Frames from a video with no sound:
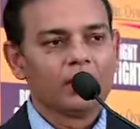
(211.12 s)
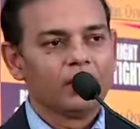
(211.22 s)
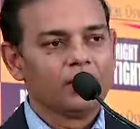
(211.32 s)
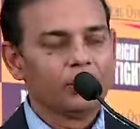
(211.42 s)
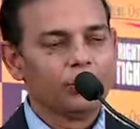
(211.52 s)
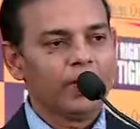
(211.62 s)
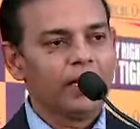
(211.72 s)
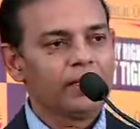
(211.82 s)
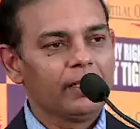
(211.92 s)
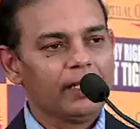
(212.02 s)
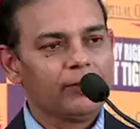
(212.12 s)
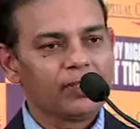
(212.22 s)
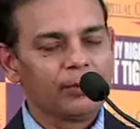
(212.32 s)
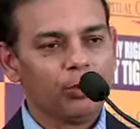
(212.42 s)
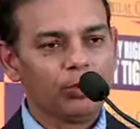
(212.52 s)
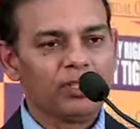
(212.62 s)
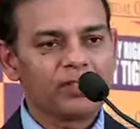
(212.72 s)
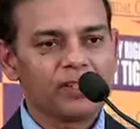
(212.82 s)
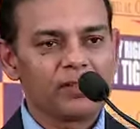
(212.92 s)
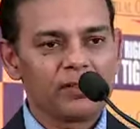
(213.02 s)
If you look at, I would say, both the
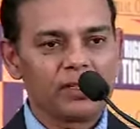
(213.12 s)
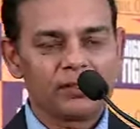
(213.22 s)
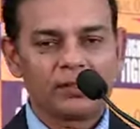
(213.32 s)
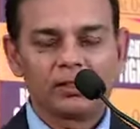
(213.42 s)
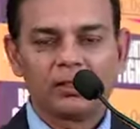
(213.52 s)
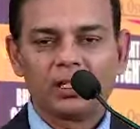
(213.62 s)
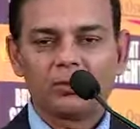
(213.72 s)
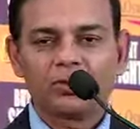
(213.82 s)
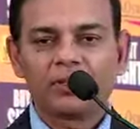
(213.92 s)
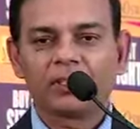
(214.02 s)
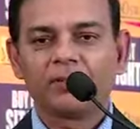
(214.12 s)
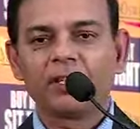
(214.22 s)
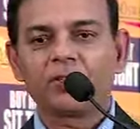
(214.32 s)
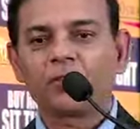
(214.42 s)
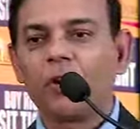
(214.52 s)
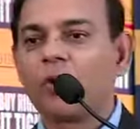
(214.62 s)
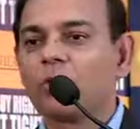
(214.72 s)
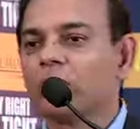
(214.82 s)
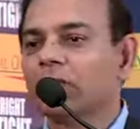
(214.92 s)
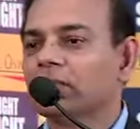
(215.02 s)
sessions, is I would say there's a very
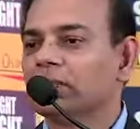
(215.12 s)
strong